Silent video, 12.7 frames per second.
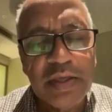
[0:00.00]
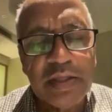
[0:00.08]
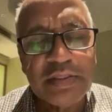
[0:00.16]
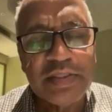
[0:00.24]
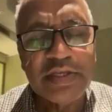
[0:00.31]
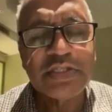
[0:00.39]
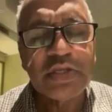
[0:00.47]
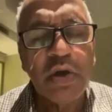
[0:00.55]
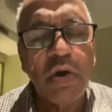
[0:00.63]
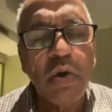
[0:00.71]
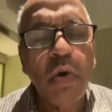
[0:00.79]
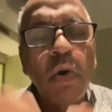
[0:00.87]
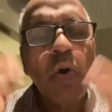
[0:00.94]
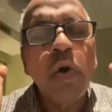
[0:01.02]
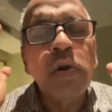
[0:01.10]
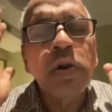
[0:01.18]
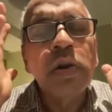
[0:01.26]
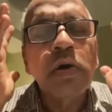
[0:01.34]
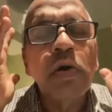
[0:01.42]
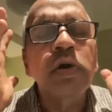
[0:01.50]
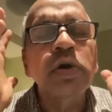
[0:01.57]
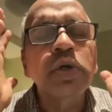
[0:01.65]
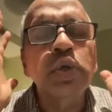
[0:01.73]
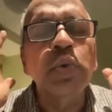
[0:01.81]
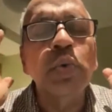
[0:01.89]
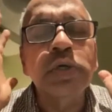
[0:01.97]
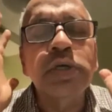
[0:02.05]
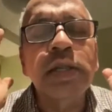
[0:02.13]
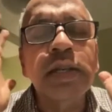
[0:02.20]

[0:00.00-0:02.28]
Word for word: This all or total